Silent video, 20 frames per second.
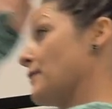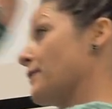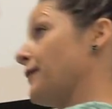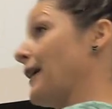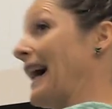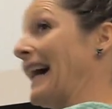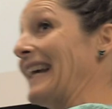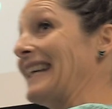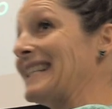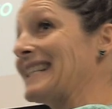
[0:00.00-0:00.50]

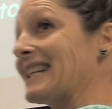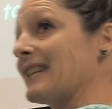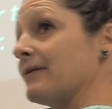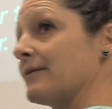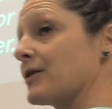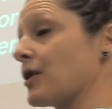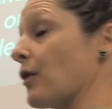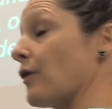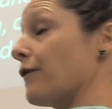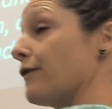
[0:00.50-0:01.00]
fight.
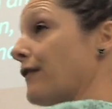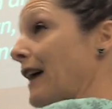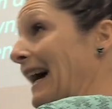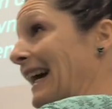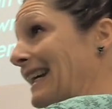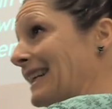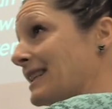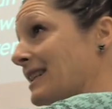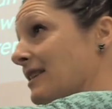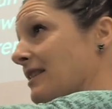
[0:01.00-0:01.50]
So
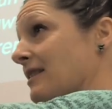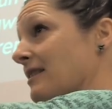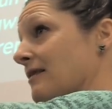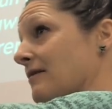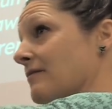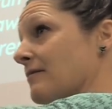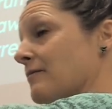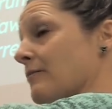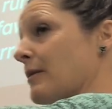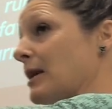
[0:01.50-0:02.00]
fight
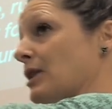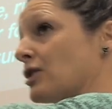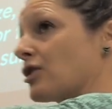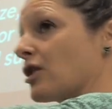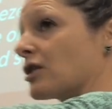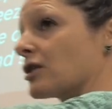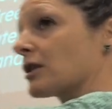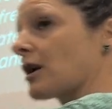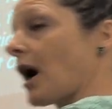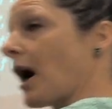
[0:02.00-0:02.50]
means there's